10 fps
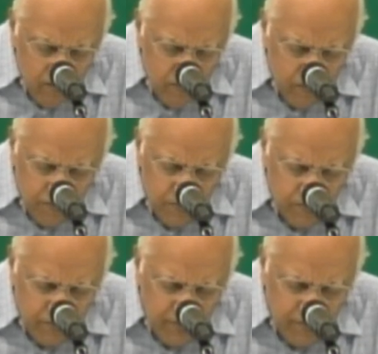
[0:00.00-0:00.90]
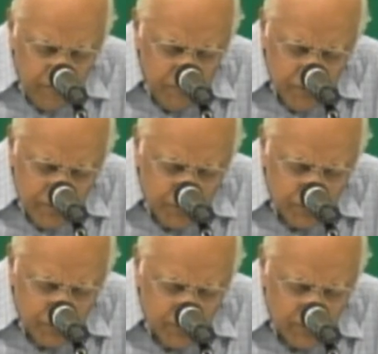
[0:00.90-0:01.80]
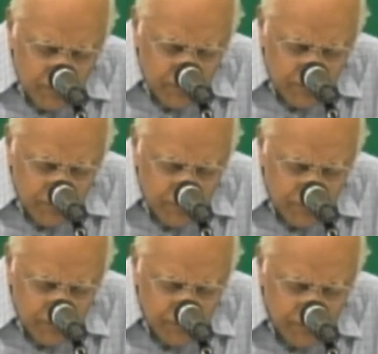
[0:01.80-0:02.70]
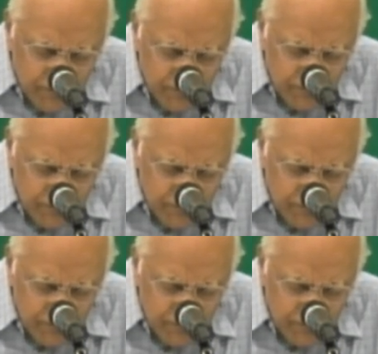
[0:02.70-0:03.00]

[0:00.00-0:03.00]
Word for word: will form a deep impression on us